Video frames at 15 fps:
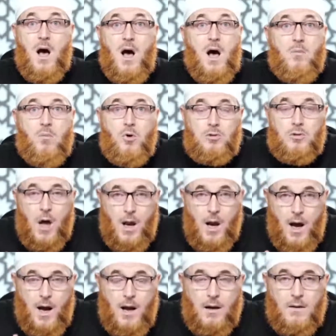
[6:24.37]
Abu
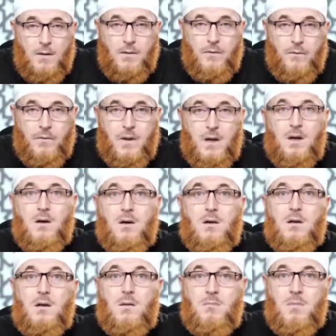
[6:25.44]
Talha,
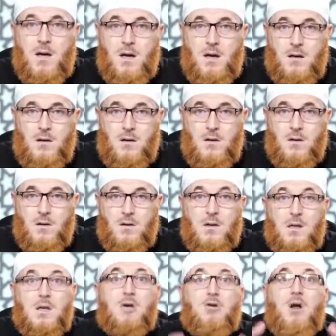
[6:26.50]
the man,
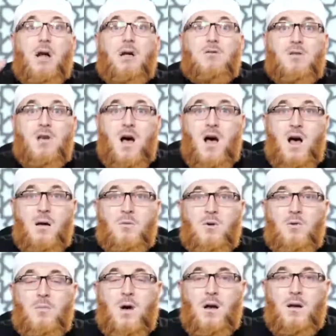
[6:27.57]
the great Sahabi
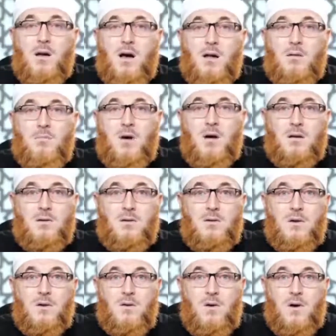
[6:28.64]
whom Allah admired in
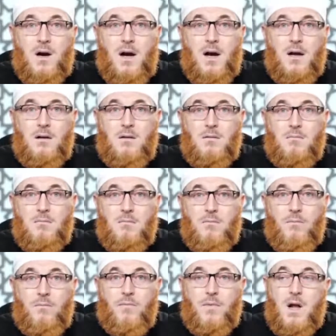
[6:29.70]
the Quran,
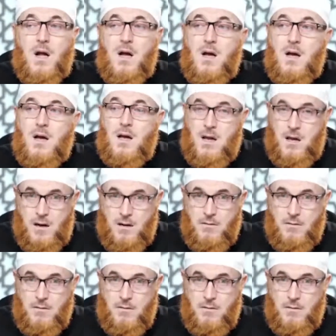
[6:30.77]
in